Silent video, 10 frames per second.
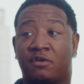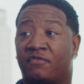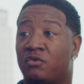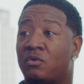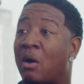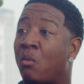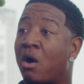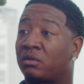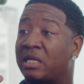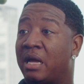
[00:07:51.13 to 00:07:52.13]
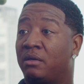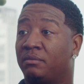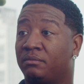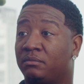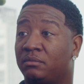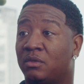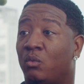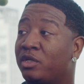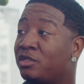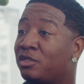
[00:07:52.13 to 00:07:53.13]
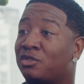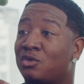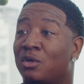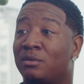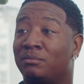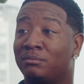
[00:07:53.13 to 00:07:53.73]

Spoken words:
the food. I walked out. Went to the store.